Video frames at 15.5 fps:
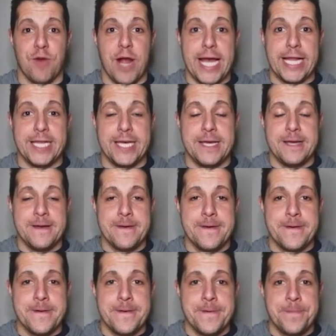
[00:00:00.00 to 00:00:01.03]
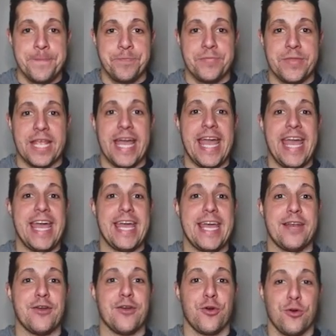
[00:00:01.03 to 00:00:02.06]
Riley.
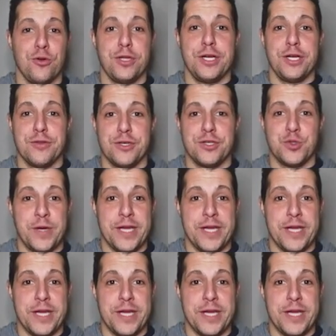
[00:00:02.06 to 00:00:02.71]
And earlier this